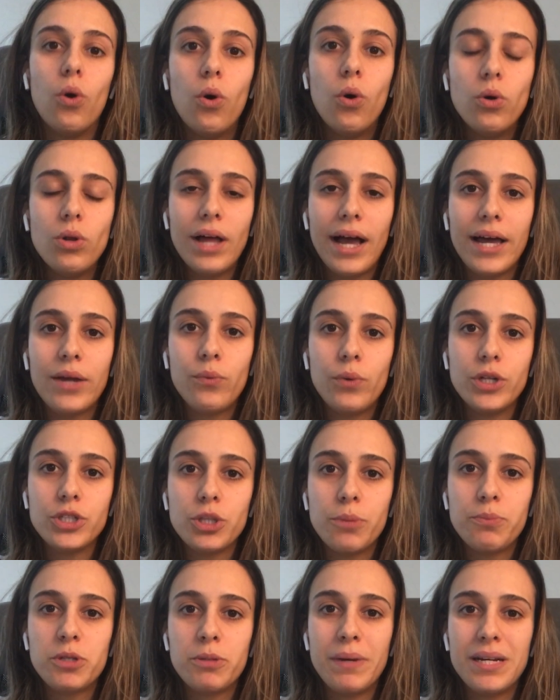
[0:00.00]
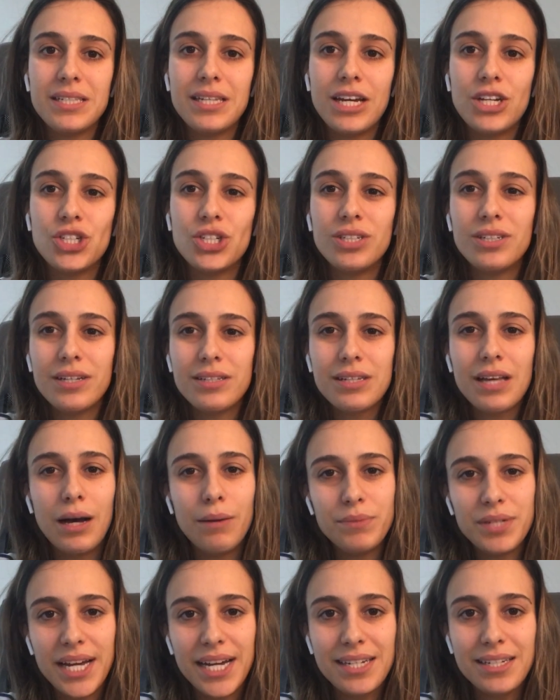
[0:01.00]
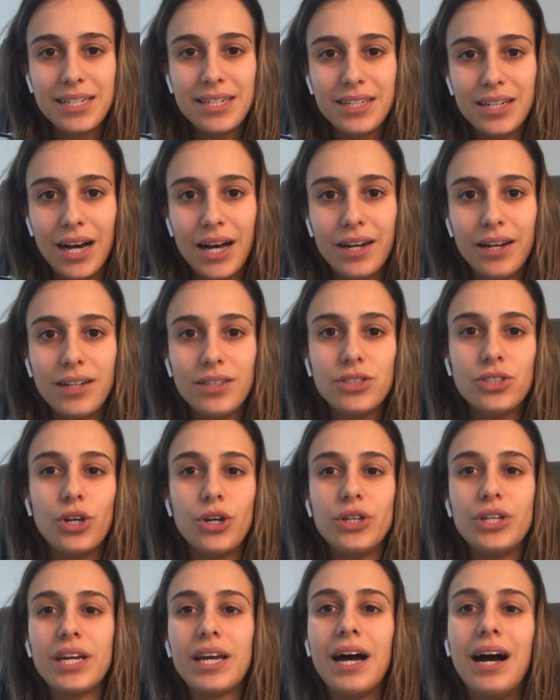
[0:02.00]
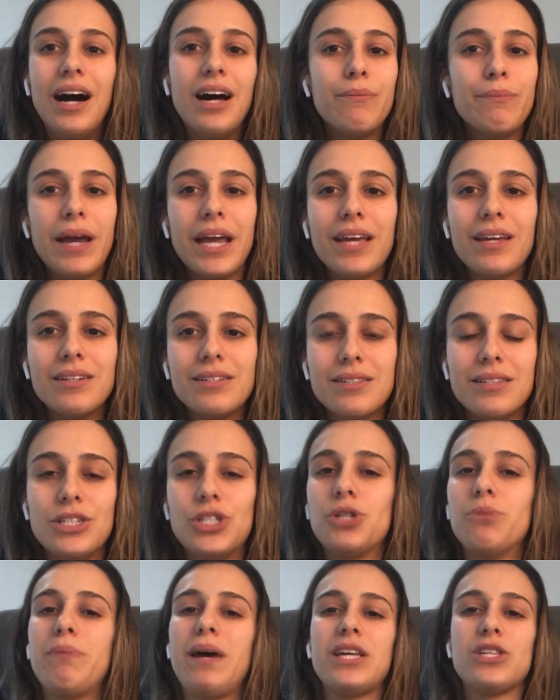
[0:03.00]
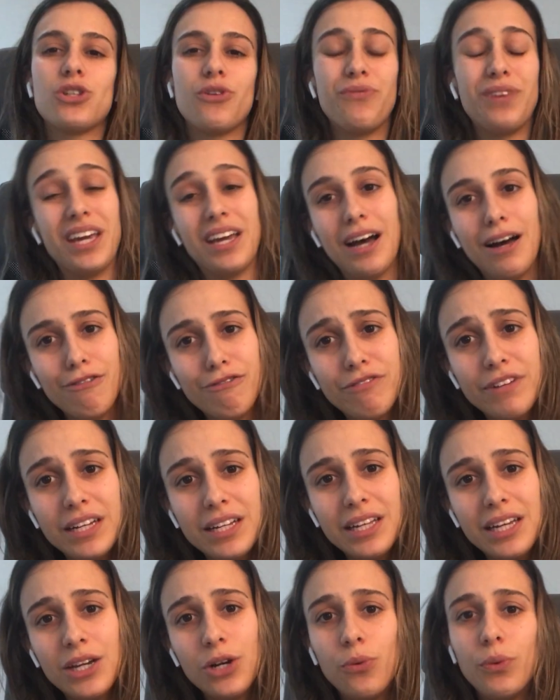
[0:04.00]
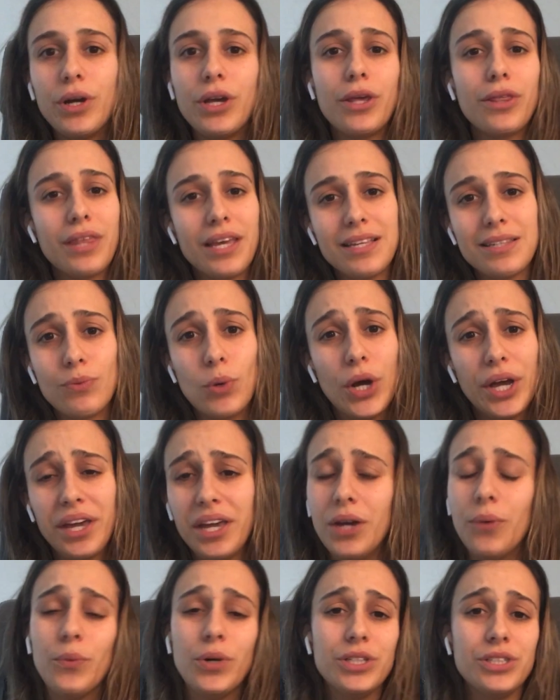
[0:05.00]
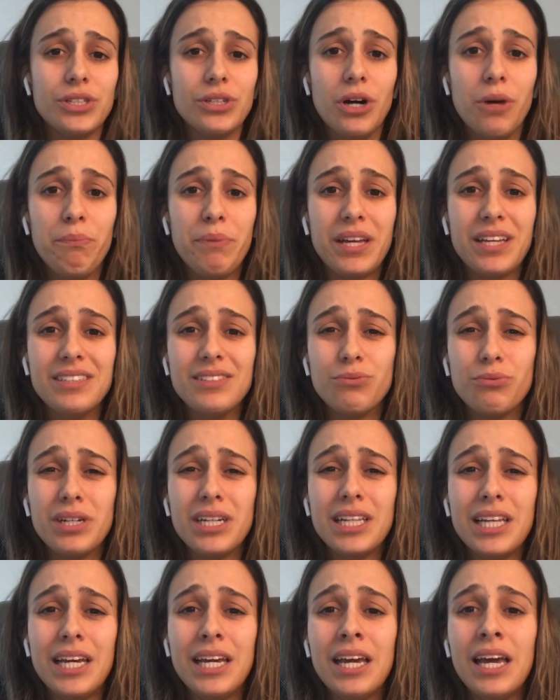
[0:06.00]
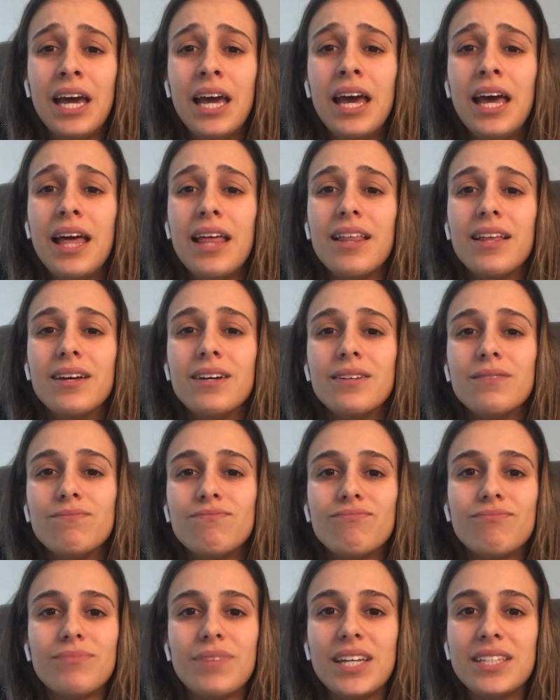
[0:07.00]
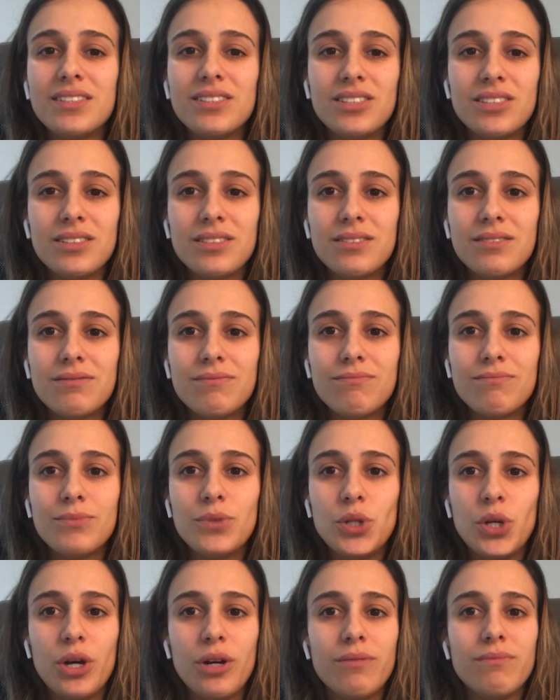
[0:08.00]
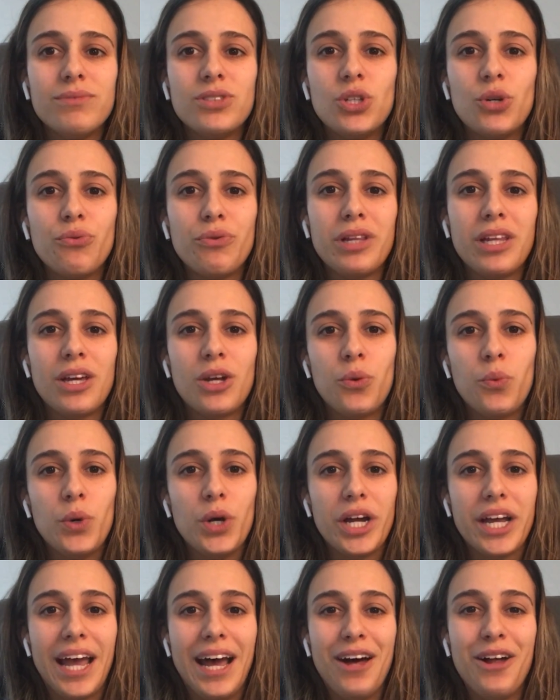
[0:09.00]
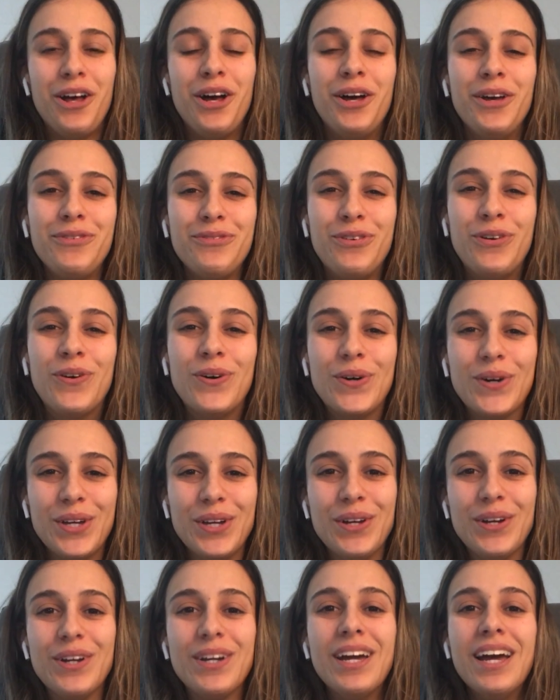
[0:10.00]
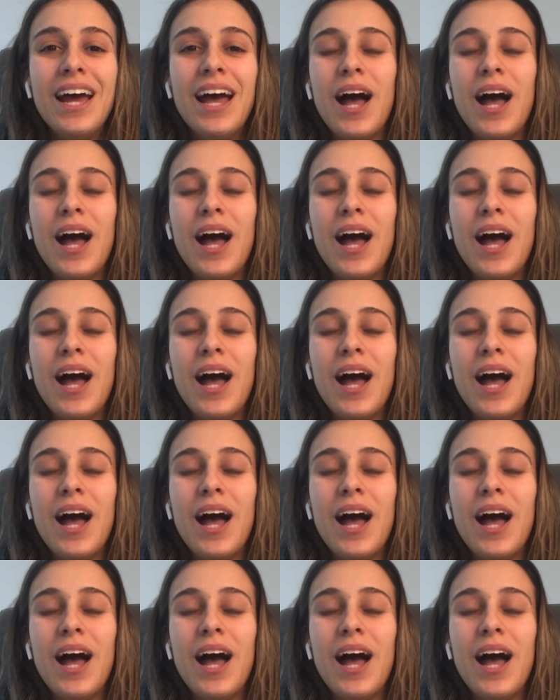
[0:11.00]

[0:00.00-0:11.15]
all AdWords optimization does come down to data. So you can't make a decision based off your gut feeling or what you think's working and what's not, because really that's just, it's not really going to work out for you.